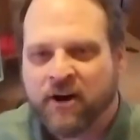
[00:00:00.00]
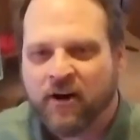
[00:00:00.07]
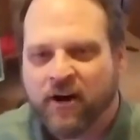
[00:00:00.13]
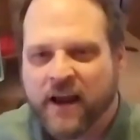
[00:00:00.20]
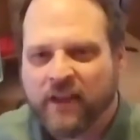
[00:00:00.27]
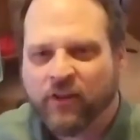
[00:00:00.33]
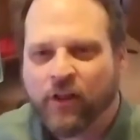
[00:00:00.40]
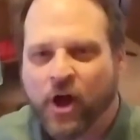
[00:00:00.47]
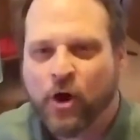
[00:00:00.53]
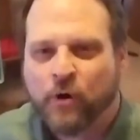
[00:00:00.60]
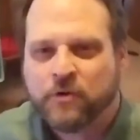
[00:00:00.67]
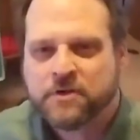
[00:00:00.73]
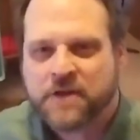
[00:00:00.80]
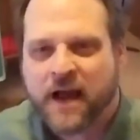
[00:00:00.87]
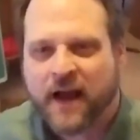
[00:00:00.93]
very
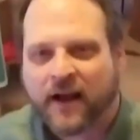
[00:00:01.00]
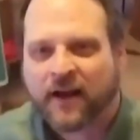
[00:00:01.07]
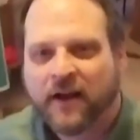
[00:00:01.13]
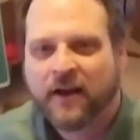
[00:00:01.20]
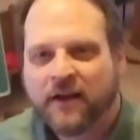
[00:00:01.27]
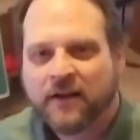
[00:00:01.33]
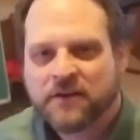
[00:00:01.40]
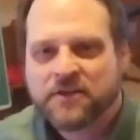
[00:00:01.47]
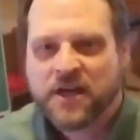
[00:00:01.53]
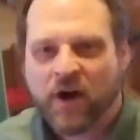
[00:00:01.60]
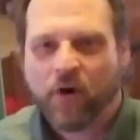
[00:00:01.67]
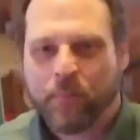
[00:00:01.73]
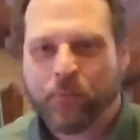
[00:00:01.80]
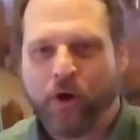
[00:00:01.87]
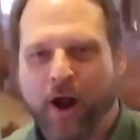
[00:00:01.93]
low-tech
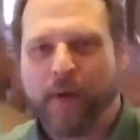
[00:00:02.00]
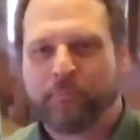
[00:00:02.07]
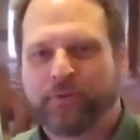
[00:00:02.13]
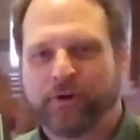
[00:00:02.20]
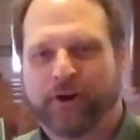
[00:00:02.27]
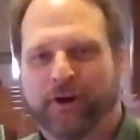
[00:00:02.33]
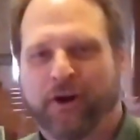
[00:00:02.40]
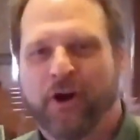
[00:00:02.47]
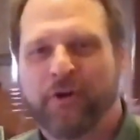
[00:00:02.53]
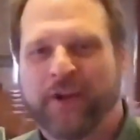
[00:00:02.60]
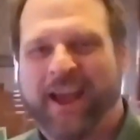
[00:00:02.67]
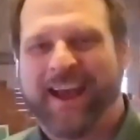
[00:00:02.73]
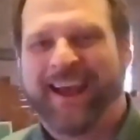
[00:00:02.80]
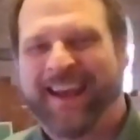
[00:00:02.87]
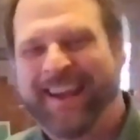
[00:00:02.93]
teleprompter,
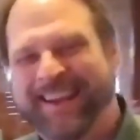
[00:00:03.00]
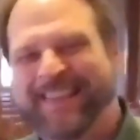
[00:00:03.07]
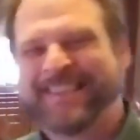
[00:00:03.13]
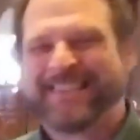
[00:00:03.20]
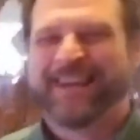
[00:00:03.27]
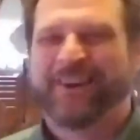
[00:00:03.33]
okay?